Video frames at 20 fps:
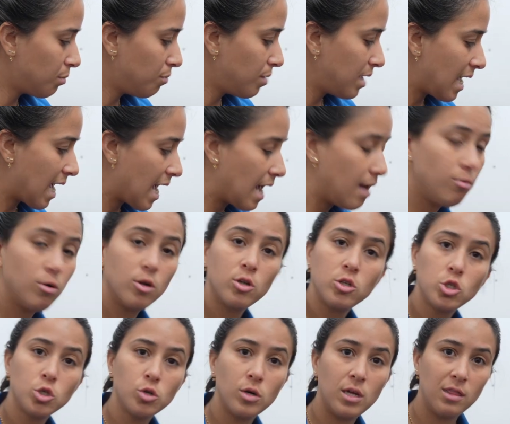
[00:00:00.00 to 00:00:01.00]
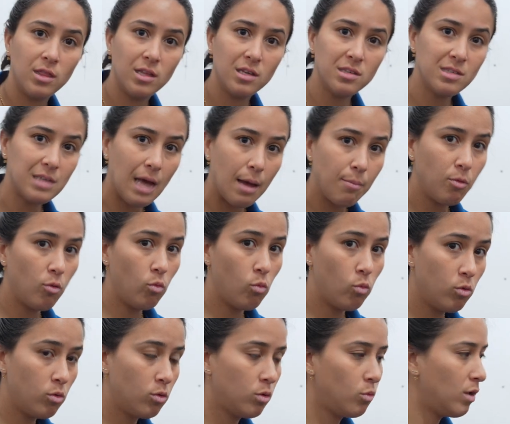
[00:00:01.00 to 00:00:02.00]
be able to treat this type of
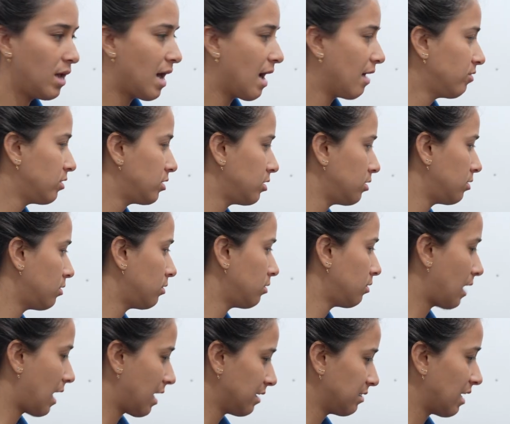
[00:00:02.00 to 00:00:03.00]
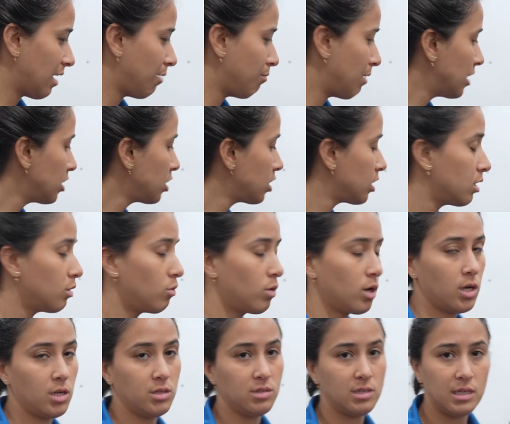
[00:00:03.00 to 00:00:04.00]
wound, we have to, as I mentioned, we're
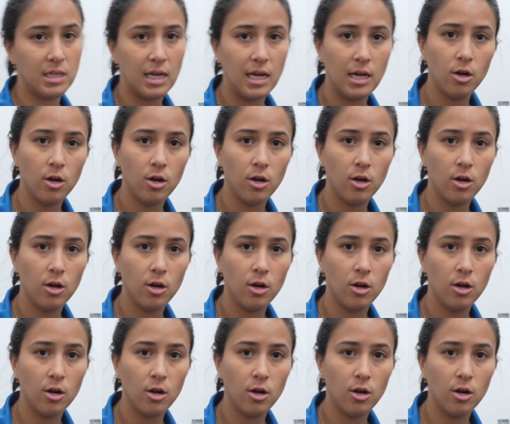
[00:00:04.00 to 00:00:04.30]
gonna sedate